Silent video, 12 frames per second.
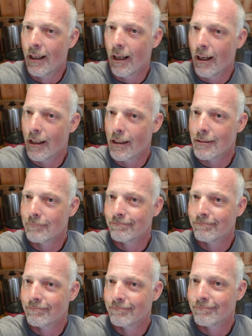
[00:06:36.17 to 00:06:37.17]

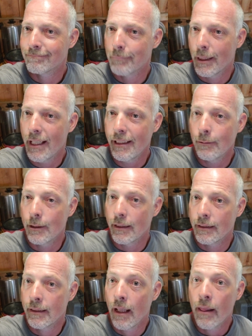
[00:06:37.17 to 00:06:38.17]
But anyway,
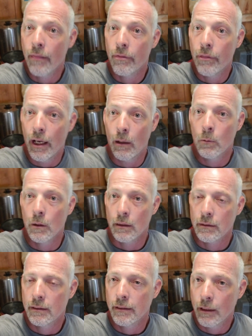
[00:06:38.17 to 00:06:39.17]
that
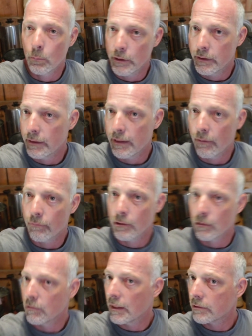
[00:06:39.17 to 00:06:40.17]
worked, and we did that for
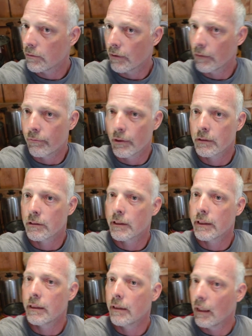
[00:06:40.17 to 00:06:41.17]
the rest of our
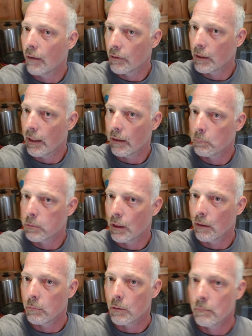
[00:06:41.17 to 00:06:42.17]
filtering, never had a
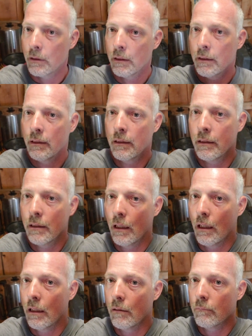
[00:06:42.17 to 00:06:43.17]
problem.
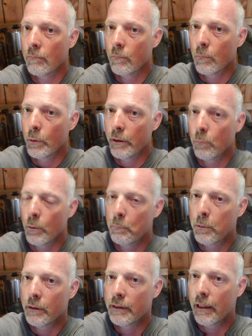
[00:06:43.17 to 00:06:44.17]
We
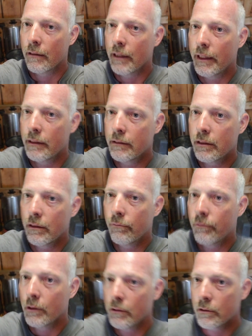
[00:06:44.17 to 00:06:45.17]
put that right into the
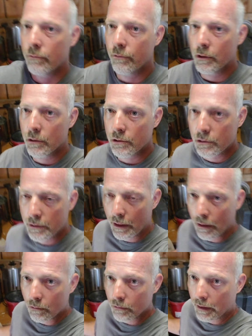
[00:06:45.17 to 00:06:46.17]
filter first, you
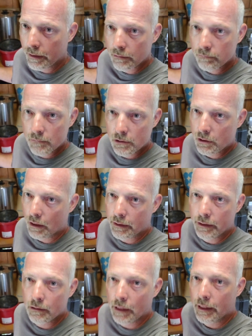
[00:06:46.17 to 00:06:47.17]
know, let it suck
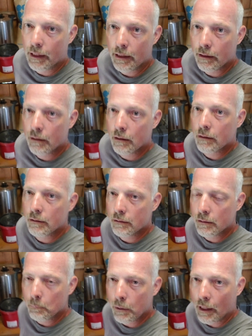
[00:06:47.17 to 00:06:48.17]
it right out of the
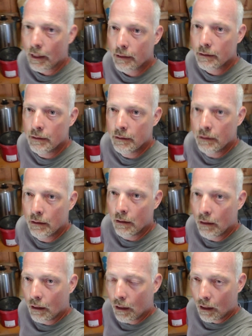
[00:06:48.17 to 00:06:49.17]
pot,
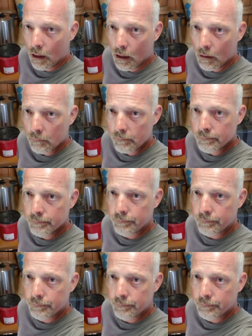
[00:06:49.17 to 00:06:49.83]
and